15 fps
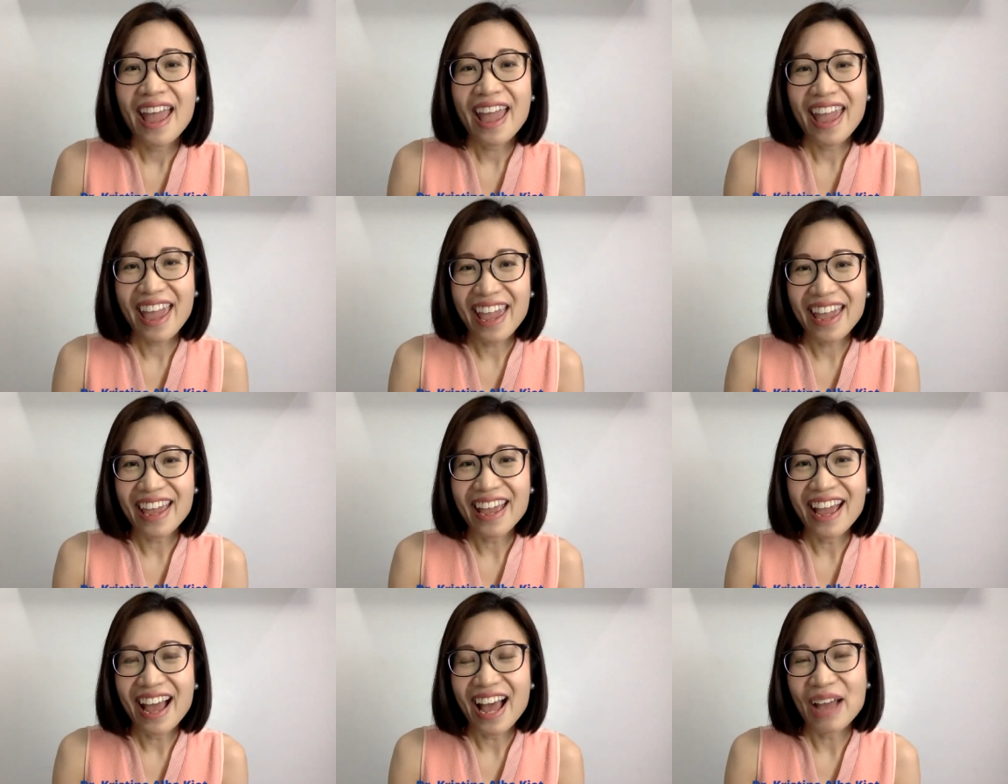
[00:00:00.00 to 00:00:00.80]

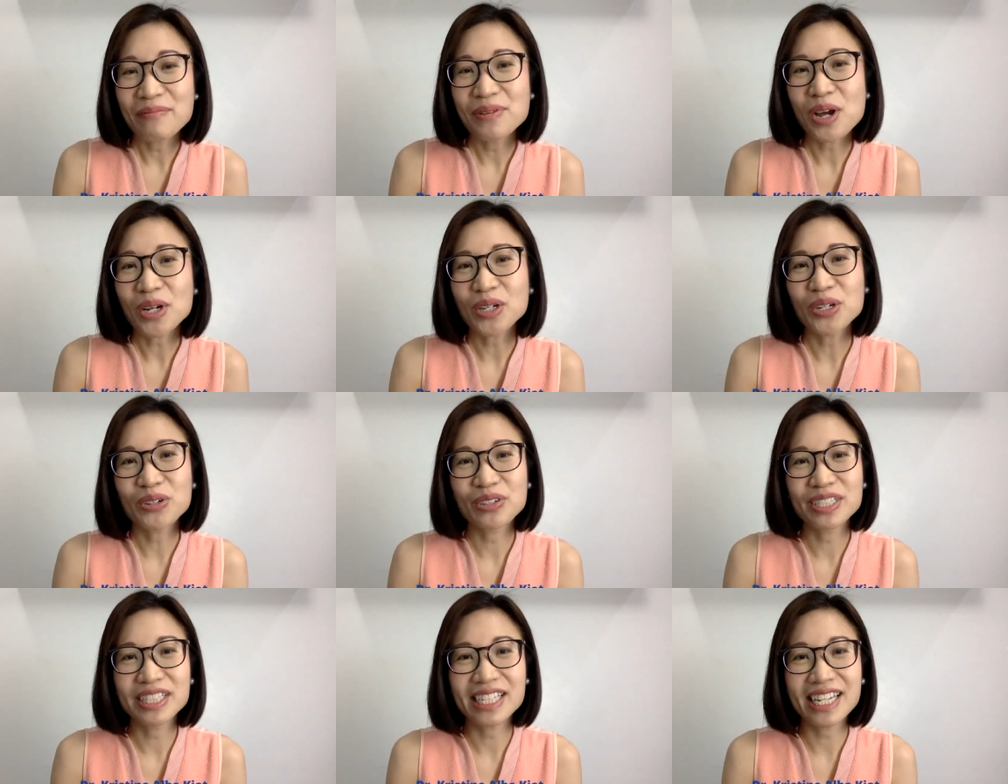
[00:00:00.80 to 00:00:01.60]
Hey, I'm Dr.
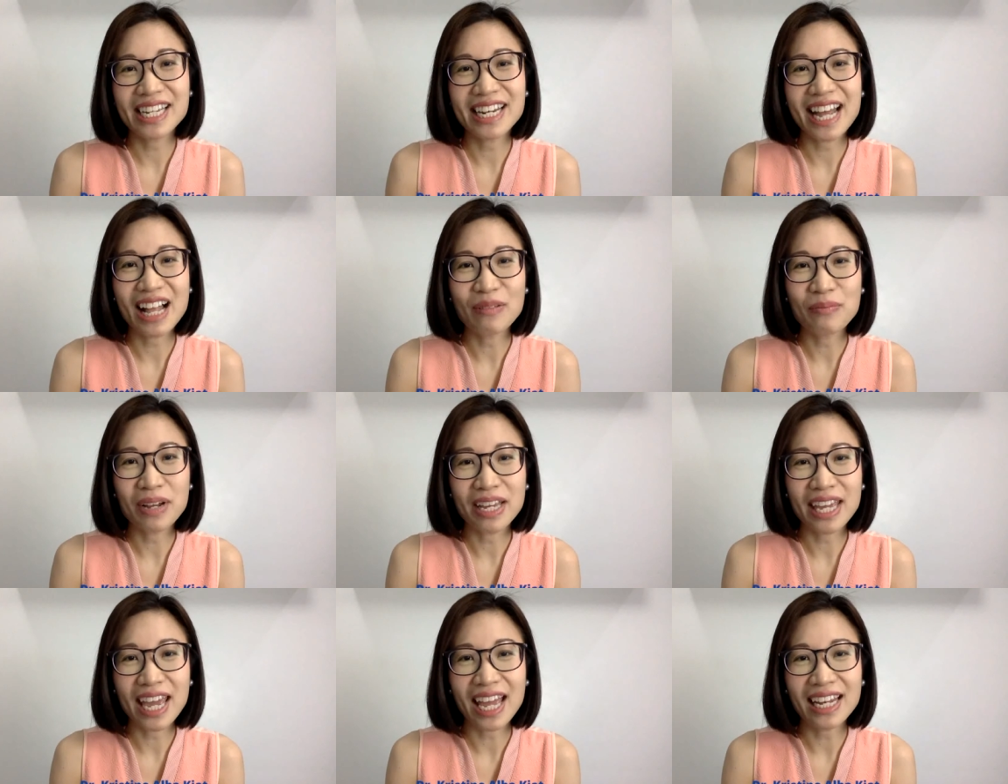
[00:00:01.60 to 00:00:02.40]
Kristine Alba
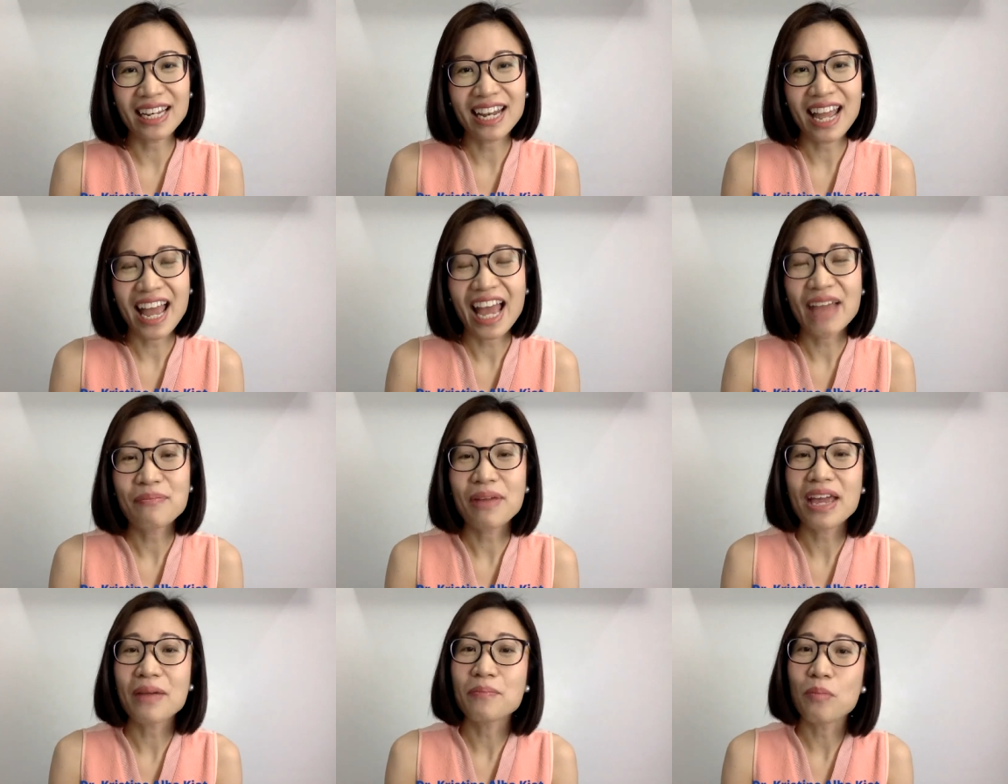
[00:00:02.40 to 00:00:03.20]
Kiat. I'm
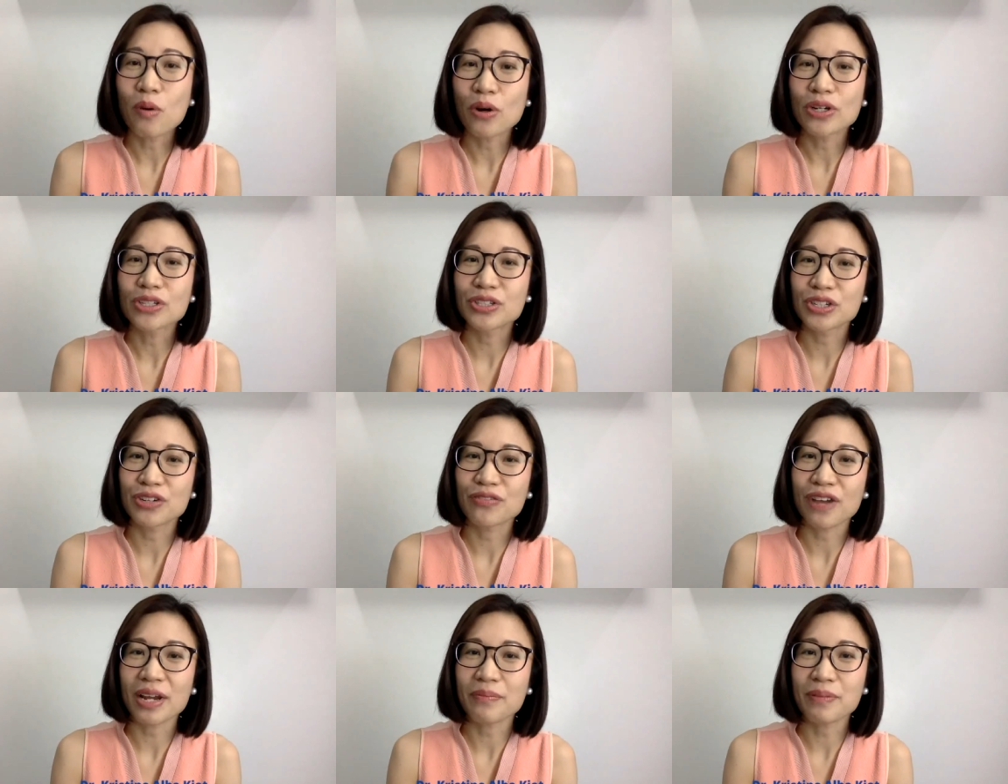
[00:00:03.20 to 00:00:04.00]
a board
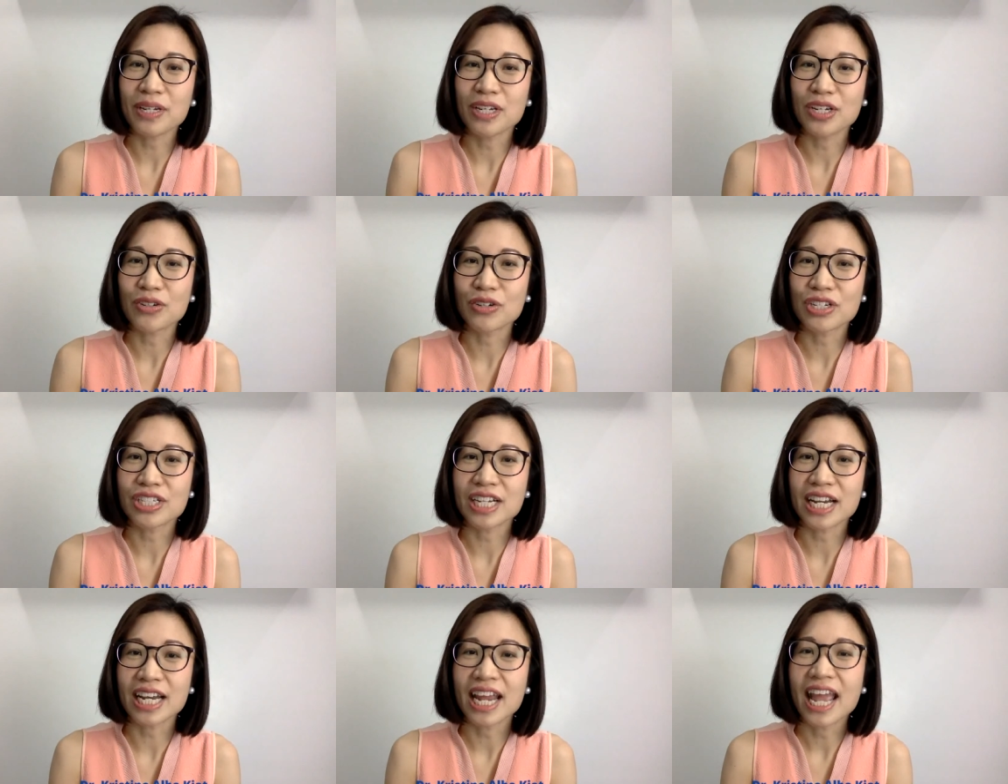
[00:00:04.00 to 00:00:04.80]
certified pediatrician